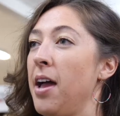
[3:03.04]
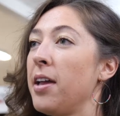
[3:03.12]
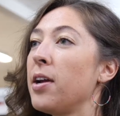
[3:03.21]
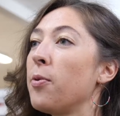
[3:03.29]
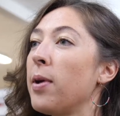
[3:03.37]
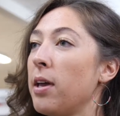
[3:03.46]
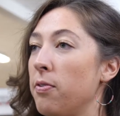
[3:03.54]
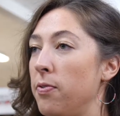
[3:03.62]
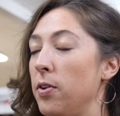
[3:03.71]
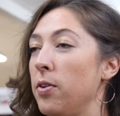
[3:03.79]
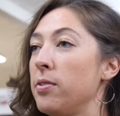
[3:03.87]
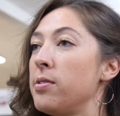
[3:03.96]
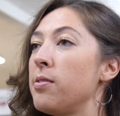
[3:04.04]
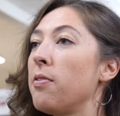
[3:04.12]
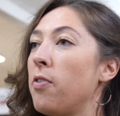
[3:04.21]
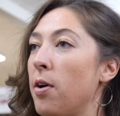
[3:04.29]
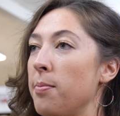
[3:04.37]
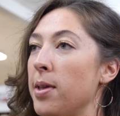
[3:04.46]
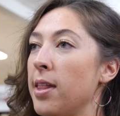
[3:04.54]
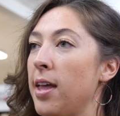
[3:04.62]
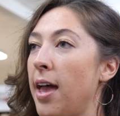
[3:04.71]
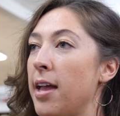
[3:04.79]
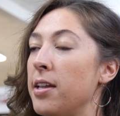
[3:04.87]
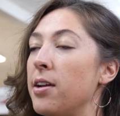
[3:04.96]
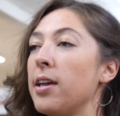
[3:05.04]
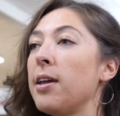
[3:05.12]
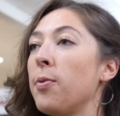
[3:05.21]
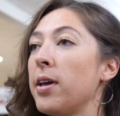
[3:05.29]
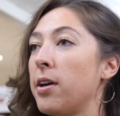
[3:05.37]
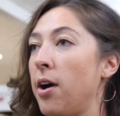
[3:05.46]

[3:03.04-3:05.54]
Your WIC foods, formula, and your eWIC